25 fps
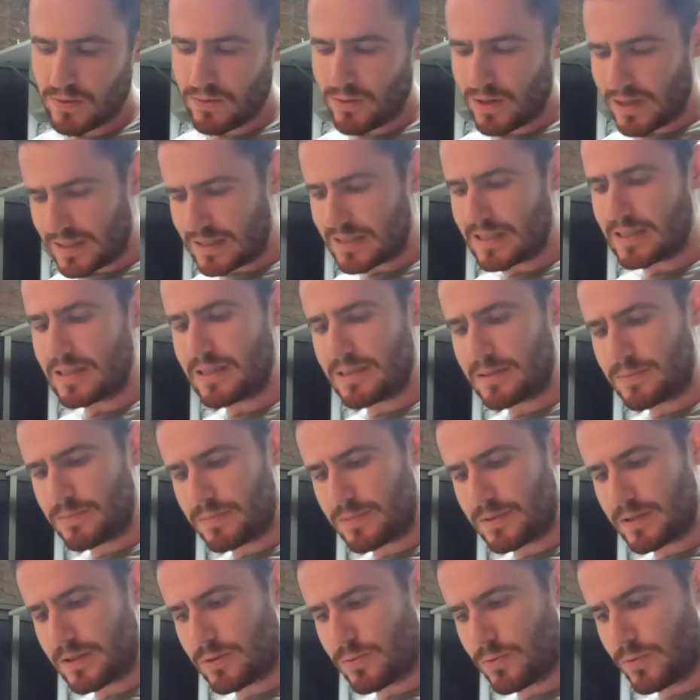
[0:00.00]
Well, until
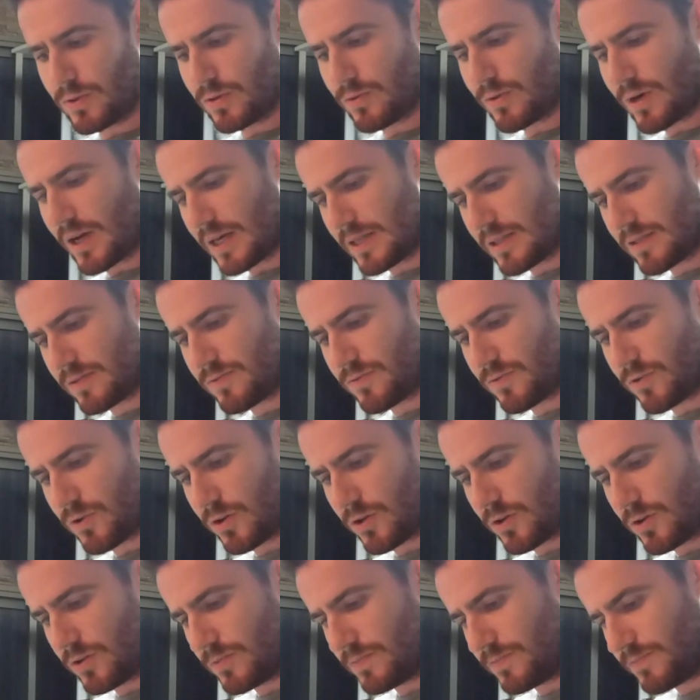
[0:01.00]
it will rise
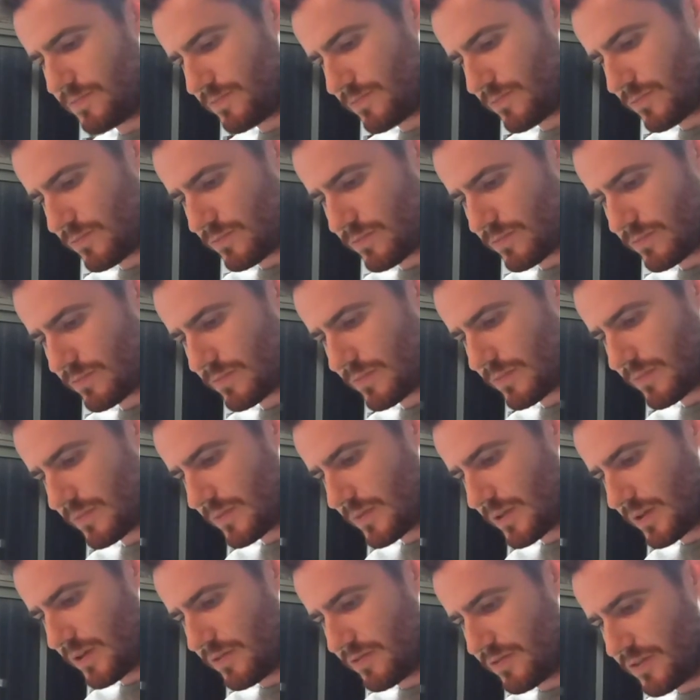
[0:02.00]
for
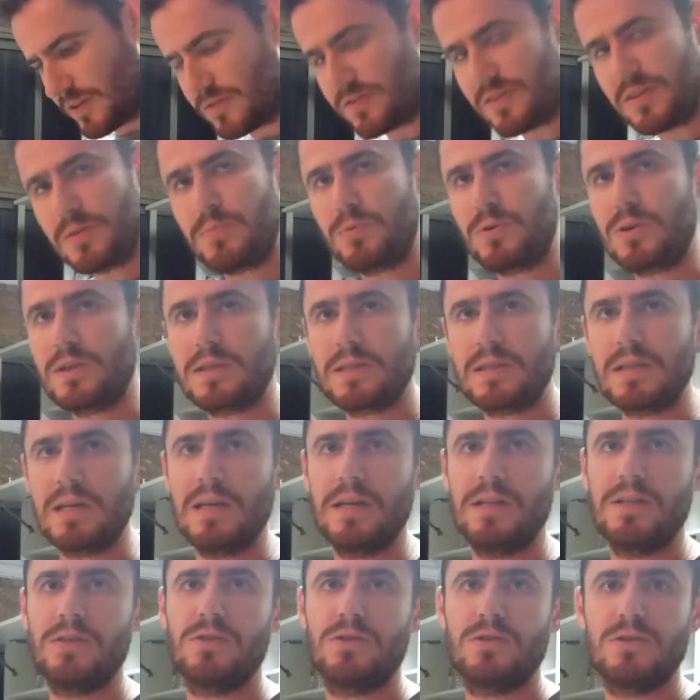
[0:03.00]

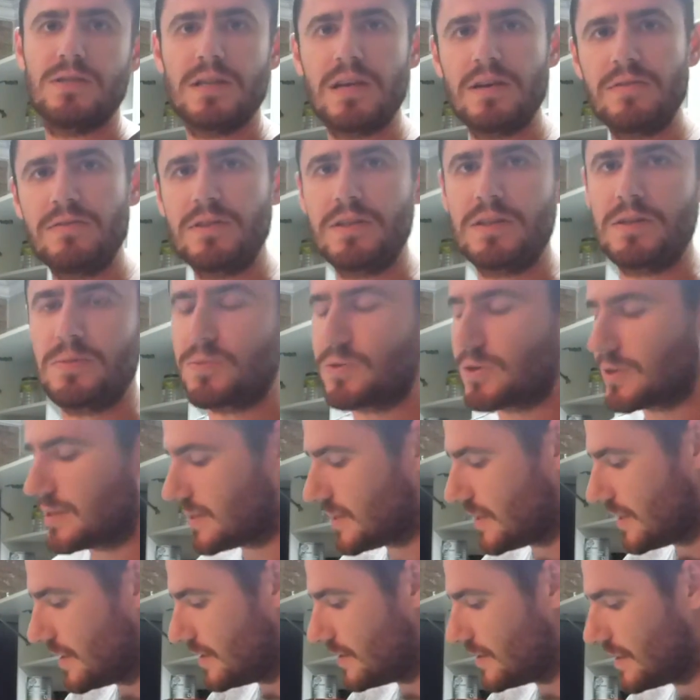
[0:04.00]
50% or
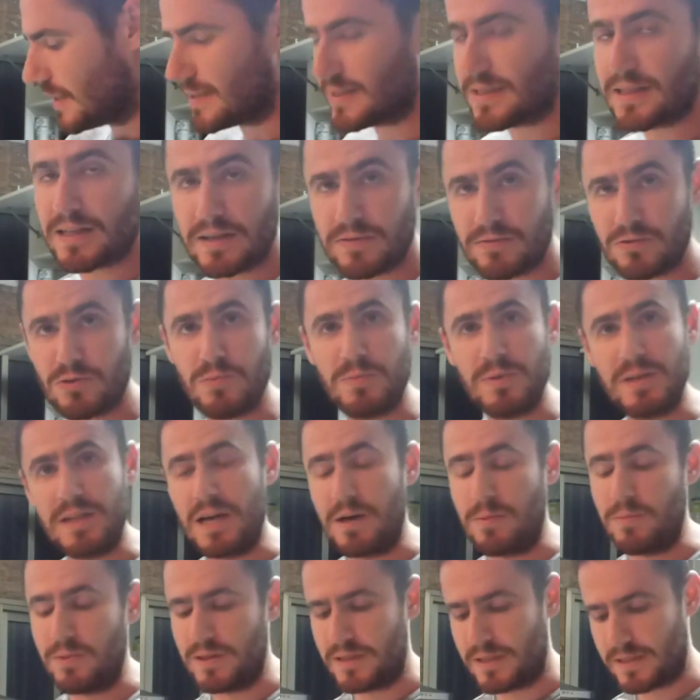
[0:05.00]
70%. Doesn't have to be
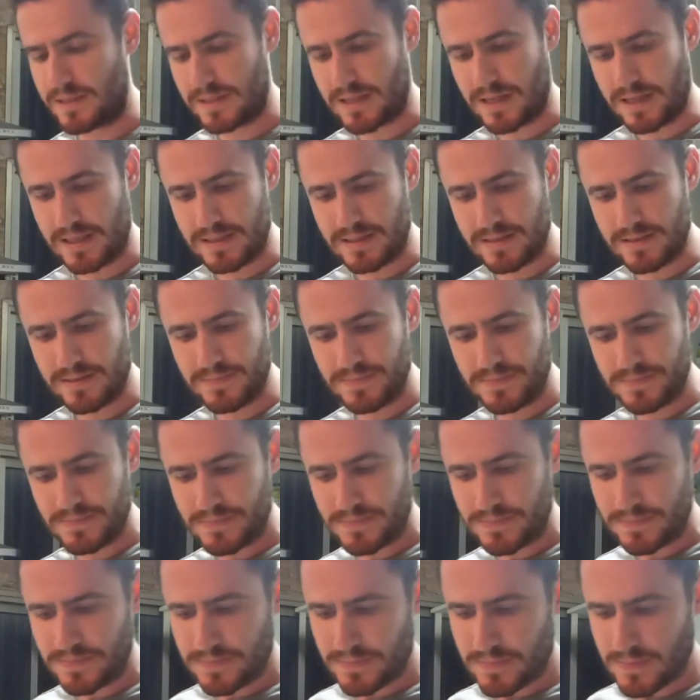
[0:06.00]
double the size.
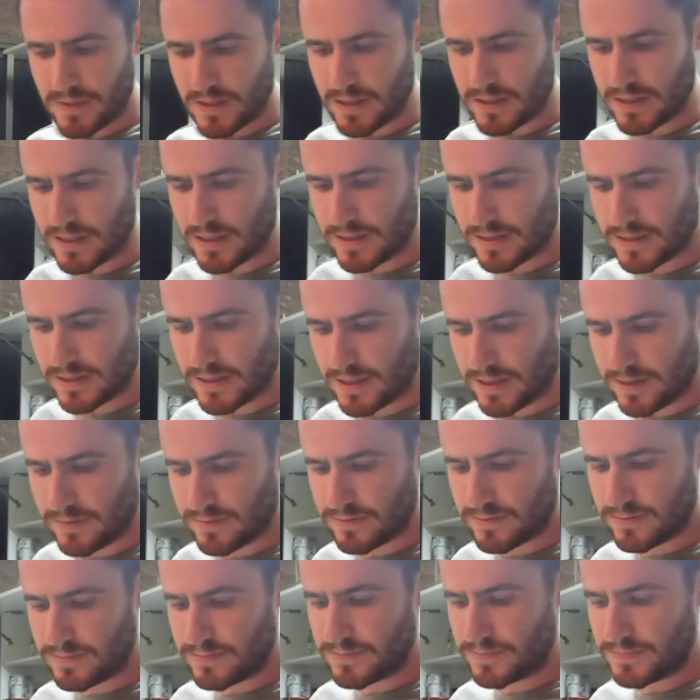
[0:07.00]
And that's enough.